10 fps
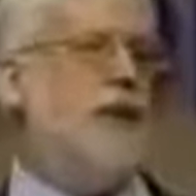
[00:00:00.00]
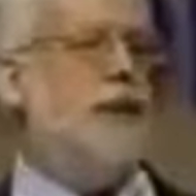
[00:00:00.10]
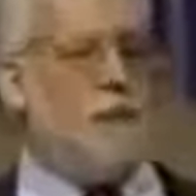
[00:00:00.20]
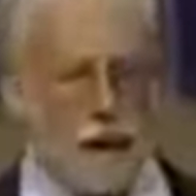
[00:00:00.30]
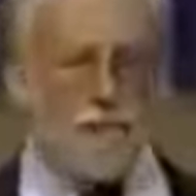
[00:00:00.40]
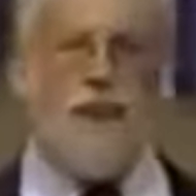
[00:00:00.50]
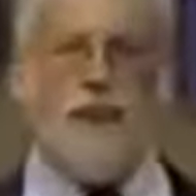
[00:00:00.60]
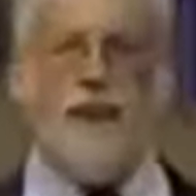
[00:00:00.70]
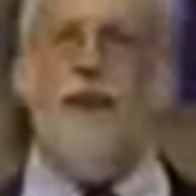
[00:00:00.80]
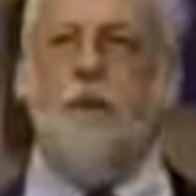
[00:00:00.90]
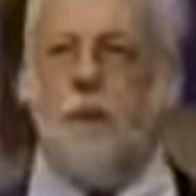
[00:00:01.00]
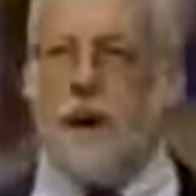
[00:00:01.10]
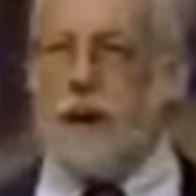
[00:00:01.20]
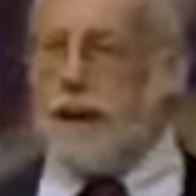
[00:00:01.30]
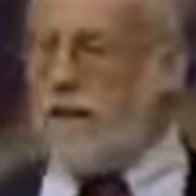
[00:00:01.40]
he bumps into
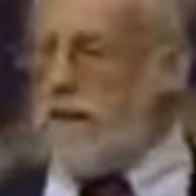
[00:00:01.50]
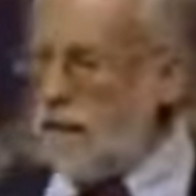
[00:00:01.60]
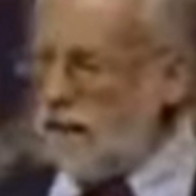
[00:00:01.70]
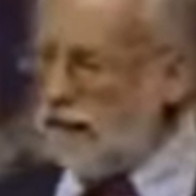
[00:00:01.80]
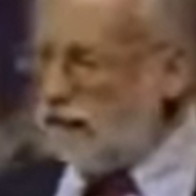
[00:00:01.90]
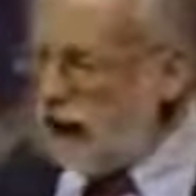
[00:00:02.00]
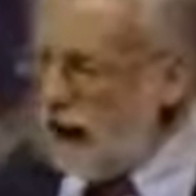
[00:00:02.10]
one of the commandments